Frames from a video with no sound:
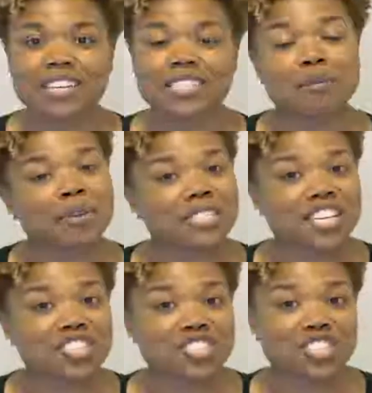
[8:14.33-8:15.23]
subway
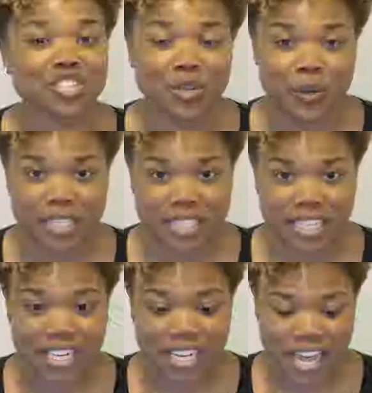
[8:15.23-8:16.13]
stations in New York
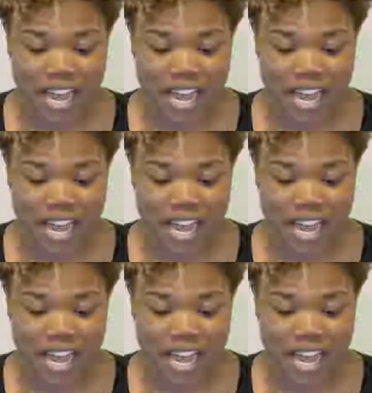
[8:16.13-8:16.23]
City,